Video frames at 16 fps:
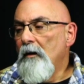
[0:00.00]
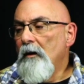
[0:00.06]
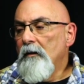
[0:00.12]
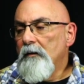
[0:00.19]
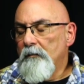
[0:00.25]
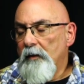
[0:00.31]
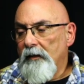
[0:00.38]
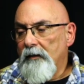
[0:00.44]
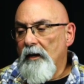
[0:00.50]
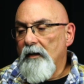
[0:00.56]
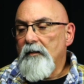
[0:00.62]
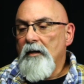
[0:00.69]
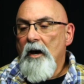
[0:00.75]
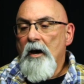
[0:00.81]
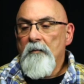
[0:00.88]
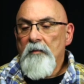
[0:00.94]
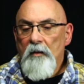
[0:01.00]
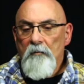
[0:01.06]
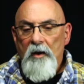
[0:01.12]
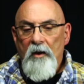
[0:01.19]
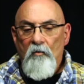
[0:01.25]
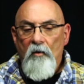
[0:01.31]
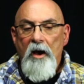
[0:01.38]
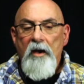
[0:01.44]
it's about that time that
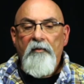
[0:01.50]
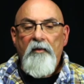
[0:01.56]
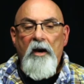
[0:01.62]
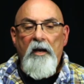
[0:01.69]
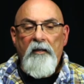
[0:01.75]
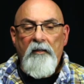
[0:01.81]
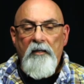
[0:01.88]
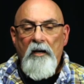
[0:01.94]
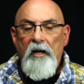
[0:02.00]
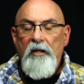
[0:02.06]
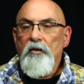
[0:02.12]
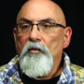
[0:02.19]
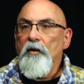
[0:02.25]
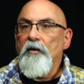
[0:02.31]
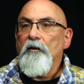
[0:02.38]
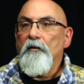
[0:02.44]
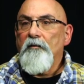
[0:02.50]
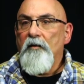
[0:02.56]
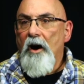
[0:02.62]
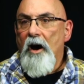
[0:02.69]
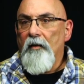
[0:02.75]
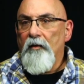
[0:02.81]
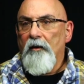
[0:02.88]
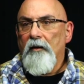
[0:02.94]
my wife got in touch with her
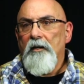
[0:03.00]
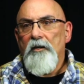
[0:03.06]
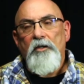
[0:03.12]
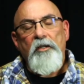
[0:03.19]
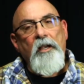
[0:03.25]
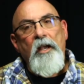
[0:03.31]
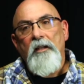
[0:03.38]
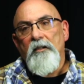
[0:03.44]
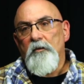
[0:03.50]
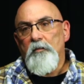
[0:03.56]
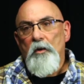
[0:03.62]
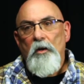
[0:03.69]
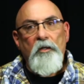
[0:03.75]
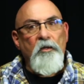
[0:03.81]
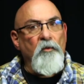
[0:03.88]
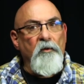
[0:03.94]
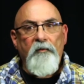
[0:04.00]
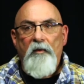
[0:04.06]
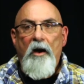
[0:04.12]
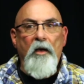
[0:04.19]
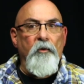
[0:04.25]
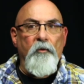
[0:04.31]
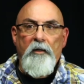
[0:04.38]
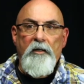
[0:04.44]
father, because she hadn't spoke to her
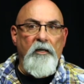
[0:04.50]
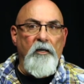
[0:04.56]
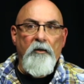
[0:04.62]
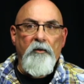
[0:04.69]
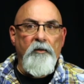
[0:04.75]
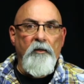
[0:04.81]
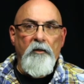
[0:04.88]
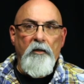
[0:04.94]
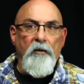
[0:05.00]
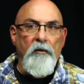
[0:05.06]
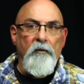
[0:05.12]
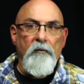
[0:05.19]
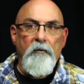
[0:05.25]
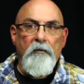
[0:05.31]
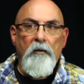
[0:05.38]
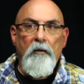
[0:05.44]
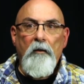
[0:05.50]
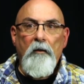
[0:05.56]
father in years and years.